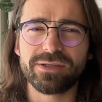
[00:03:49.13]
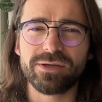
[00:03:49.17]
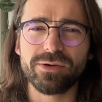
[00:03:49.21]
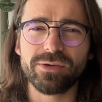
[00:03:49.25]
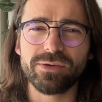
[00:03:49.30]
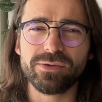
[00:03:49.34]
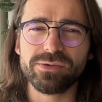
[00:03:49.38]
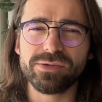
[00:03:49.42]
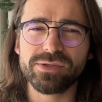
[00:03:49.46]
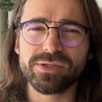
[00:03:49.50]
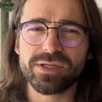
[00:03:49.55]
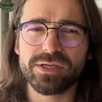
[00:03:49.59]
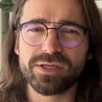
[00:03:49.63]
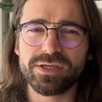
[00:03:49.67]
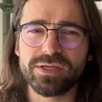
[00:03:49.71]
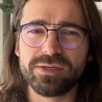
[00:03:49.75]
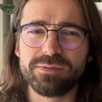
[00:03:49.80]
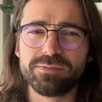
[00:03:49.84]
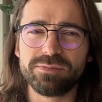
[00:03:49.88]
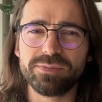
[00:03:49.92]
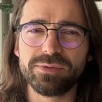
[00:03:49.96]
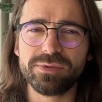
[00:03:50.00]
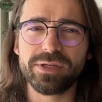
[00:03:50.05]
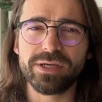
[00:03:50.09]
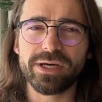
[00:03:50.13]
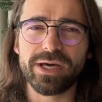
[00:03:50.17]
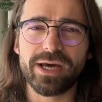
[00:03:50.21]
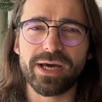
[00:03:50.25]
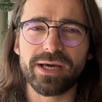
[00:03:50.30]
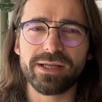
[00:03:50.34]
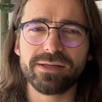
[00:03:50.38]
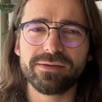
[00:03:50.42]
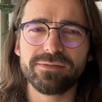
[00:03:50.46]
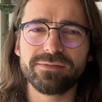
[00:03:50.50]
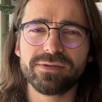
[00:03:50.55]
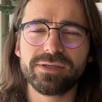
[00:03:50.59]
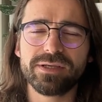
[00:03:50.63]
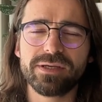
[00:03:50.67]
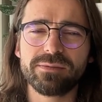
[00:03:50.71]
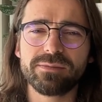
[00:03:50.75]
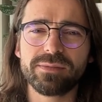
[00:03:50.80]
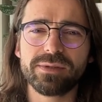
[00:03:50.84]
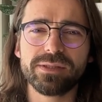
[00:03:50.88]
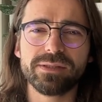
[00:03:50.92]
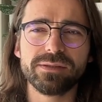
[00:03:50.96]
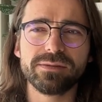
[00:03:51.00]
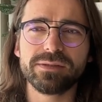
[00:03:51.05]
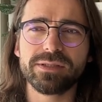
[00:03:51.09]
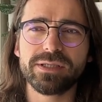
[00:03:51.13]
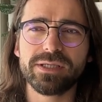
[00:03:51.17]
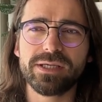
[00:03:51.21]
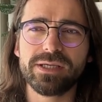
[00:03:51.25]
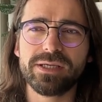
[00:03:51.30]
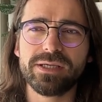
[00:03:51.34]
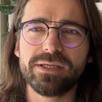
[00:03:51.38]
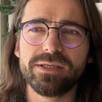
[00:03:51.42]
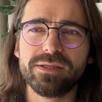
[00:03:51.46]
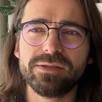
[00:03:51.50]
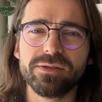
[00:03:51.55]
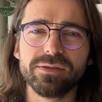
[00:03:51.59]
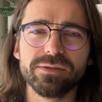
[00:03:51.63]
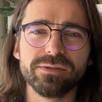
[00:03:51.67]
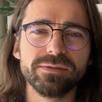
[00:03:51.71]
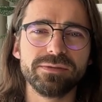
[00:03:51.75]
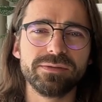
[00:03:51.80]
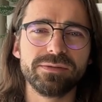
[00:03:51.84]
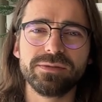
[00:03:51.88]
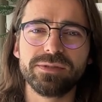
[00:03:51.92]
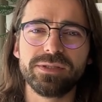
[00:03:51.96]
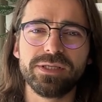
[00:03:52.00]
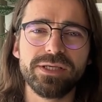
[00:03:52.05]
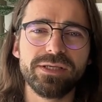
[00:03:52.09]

goals they put ahead of them and they don't